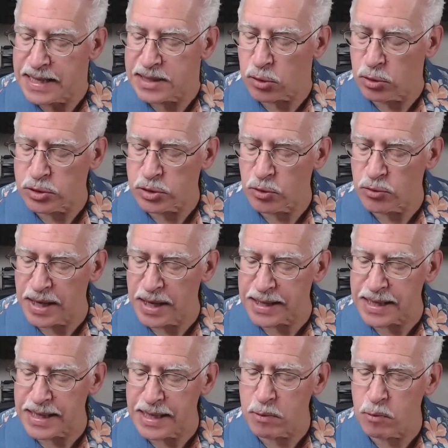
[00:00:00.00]
is also
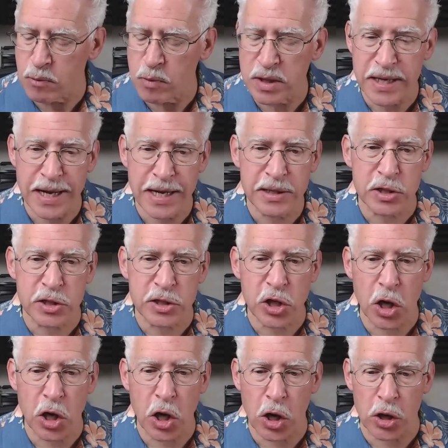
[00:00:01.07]
that it retains a
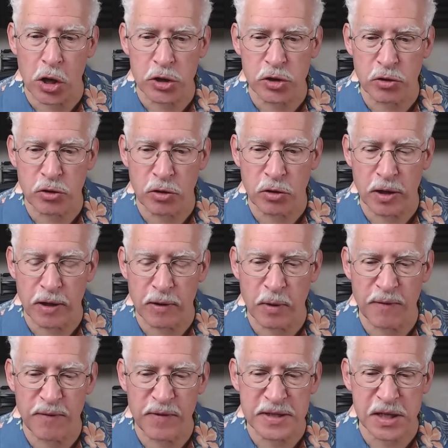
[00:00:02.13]
charge
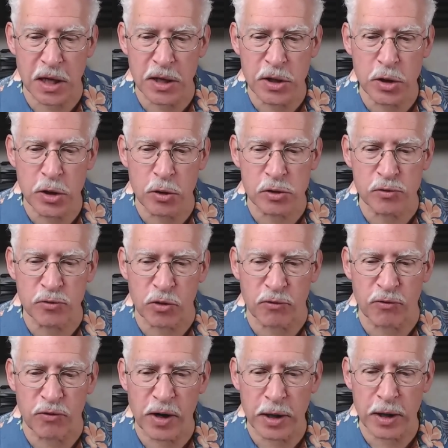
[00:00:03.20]
if it's unused
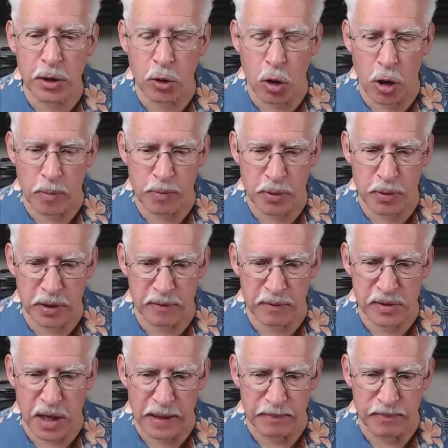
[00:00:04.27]
for a very long period
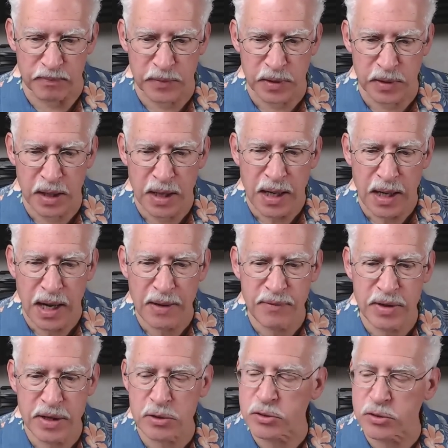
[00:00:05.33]
of time. I
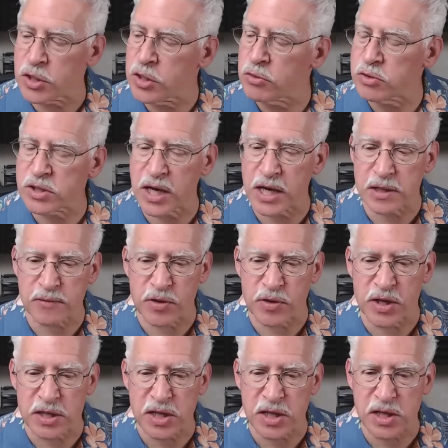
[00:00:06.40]
have an interesting use case for
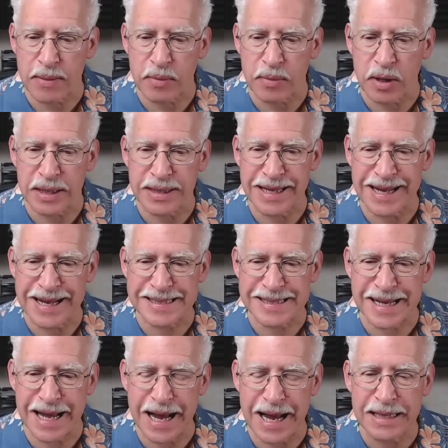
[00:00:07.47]
this camera, and that
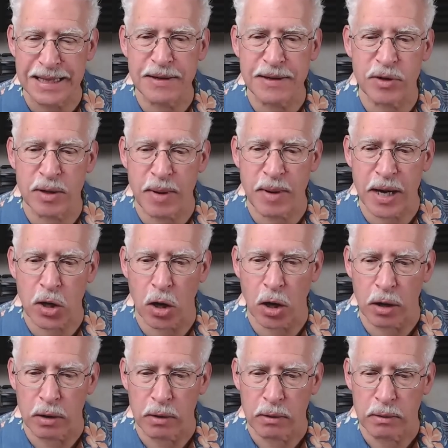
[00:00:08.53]
is I leave it in my
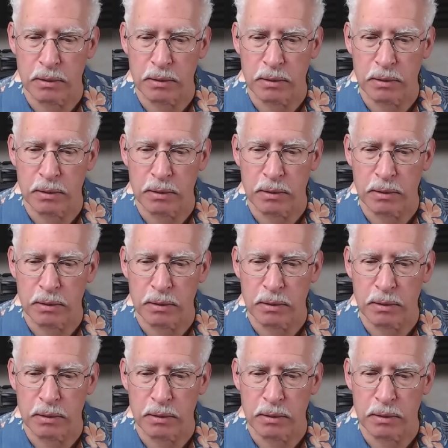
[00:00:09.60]
car